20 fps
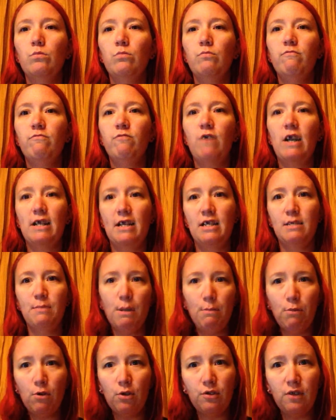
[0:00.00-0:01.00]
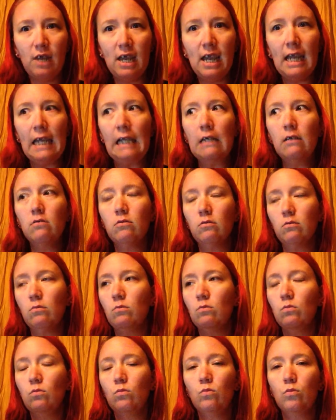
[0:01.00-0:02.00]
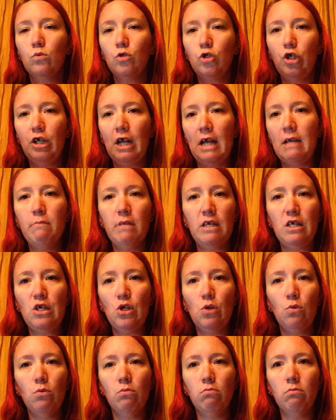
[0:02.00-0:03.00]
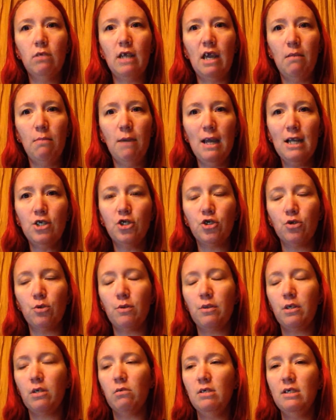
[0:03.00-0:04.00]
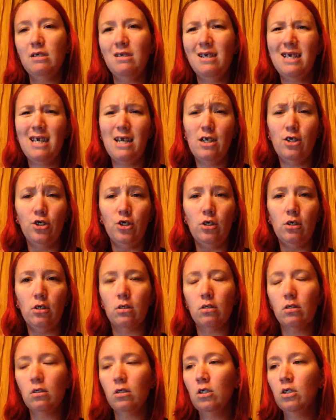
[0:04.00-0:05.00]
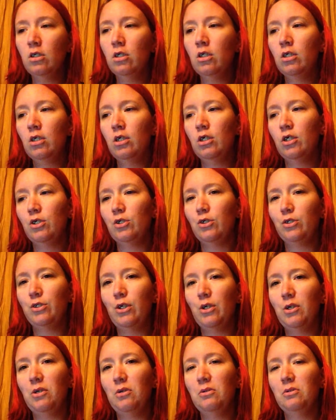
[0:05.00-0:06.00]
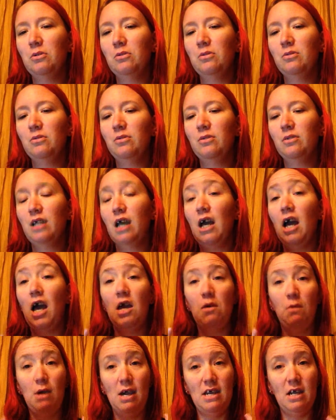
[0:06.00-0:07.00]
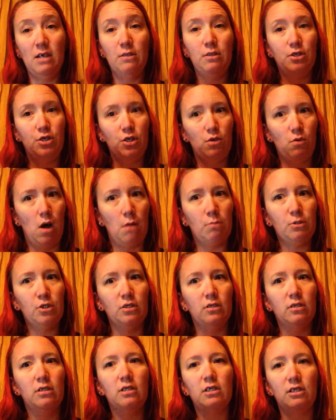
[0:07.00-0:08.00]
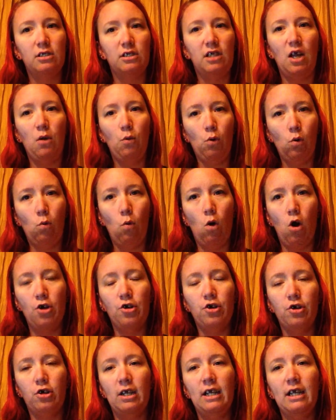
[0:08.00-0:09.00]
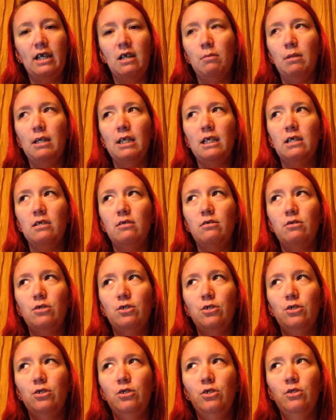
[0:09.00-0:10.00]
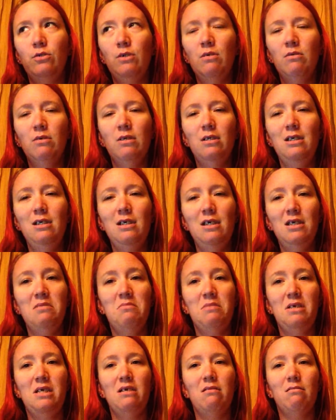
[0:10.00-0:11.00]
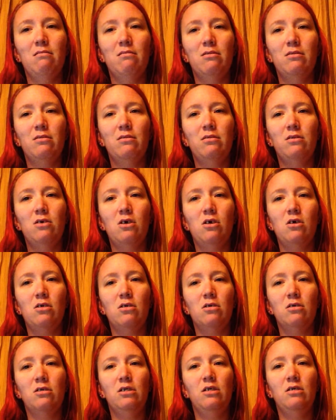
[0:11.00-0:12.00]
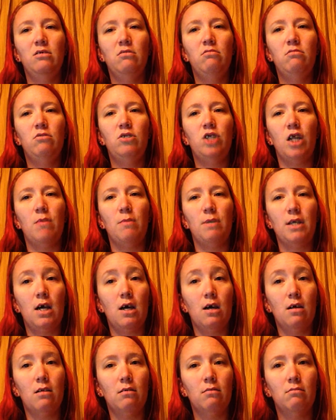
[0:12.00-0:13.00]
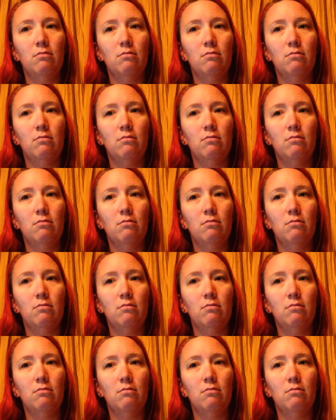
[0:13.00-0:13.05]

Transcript: Friday's my birthday. Could I meet you and get a picture with you? And he's like, yeah, sure. So, I weighed out the 2 options because they were wandering. And I'm like, do I really need to meet Lawler and JBL?